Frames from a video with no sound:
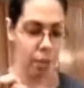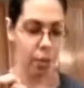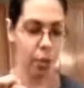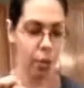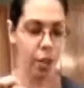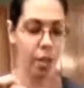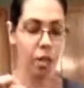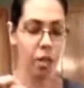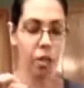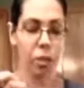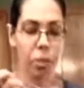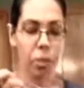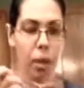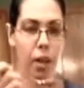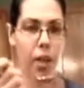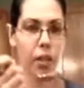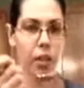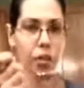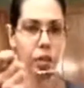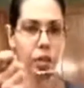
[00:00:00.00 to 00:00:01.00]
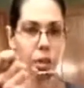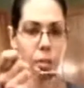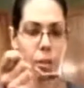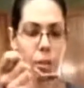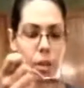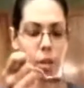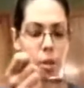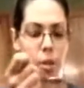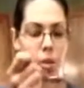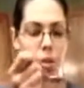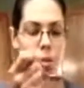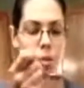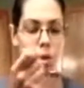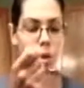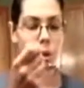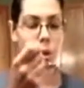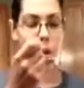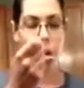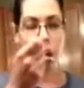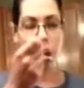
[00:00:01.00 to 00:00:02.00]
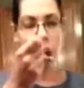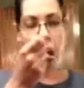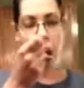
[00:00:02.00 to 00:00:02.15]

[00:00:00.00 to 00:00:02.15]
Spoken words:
You can smell that cinnamon through too.